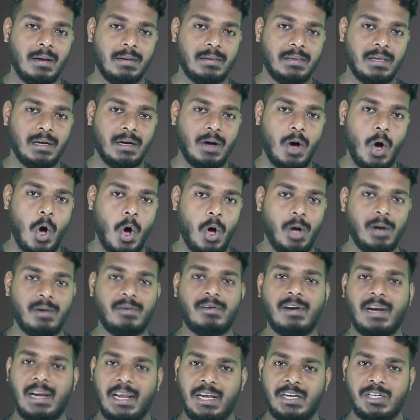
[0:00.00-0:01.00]
the all
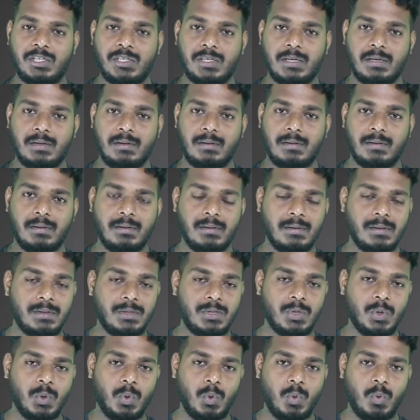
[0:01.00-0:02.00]
relation.
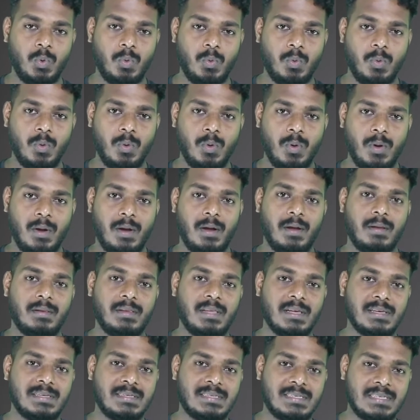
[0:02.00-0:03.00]
2,
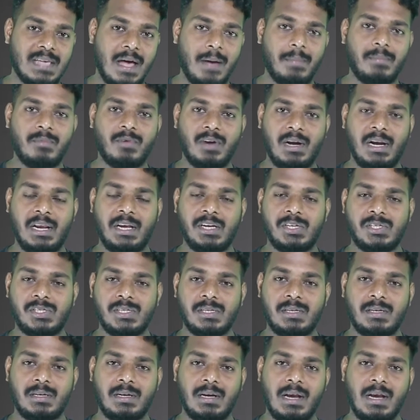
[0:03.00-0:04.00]
the some relation,